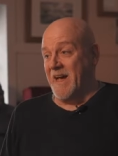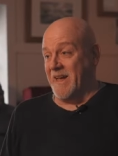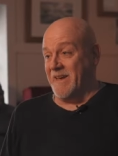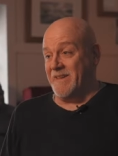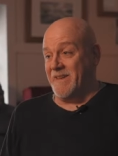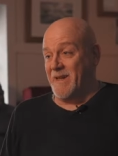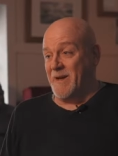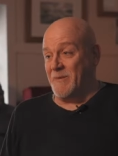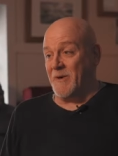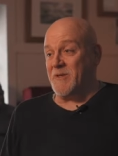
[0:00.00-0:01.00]
And
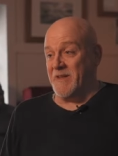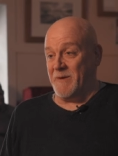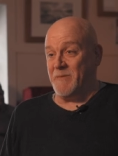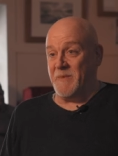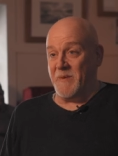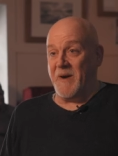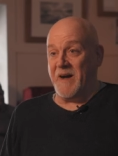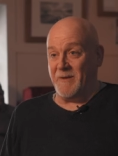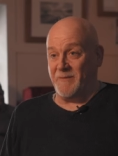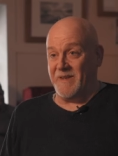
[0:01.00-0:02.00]
I watched that with my
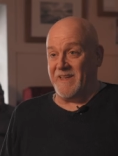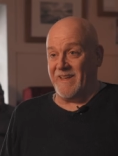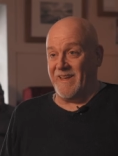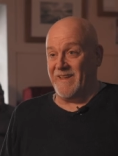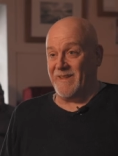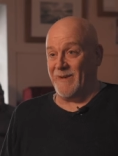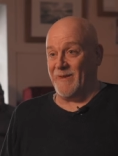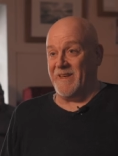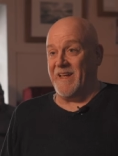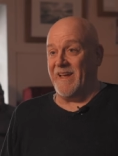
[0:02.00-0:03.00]
wife Vicky the
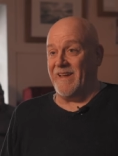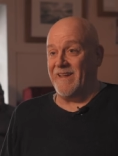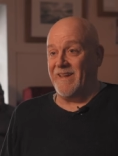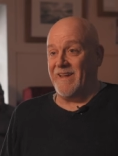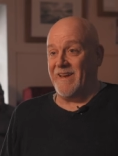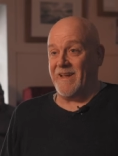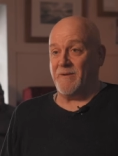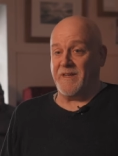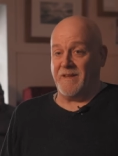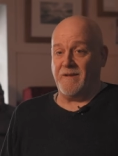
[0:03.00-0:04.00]
other day, and I
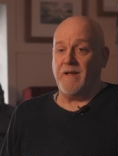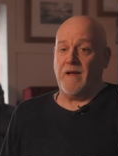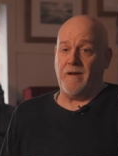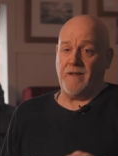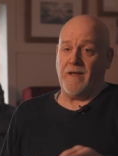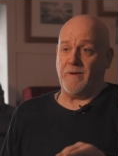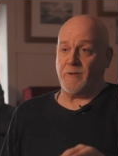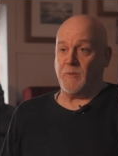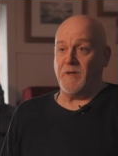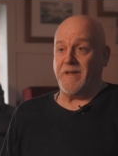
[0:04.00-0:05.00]
kept saying, oh yeah, I
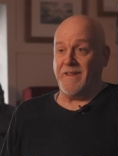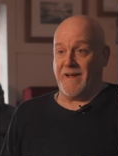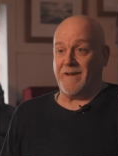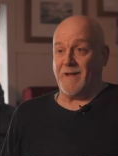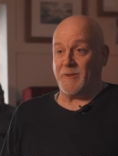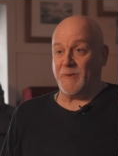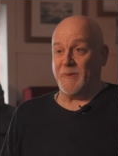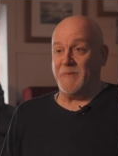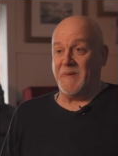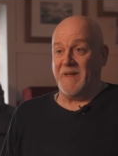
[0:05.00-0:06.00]
used to work in that classroom.